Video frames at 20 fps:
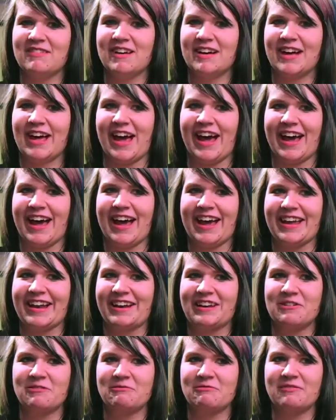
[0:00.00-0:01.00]

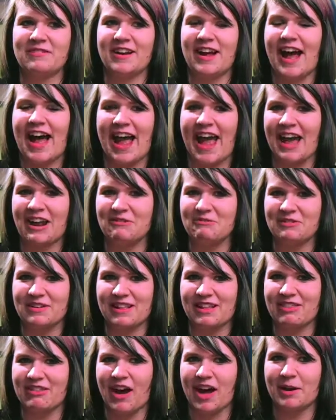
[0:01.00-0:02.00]
I hadn't
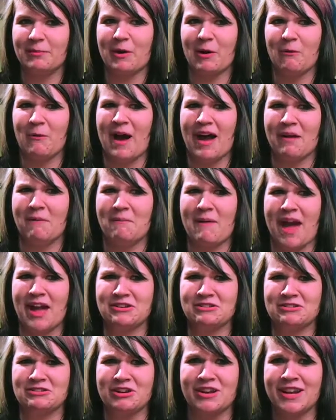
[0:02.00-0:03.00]
really thought about why
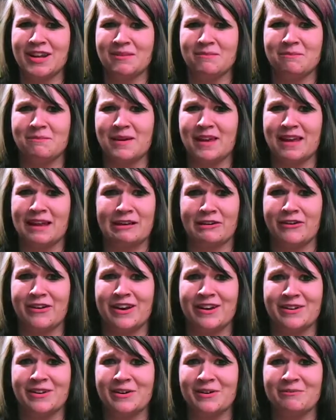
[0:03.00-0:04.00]
Matt shouldn't be in
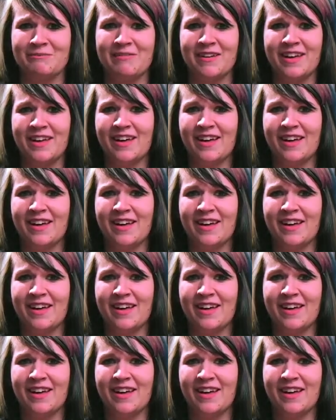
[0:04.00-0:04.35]
GreenRoom.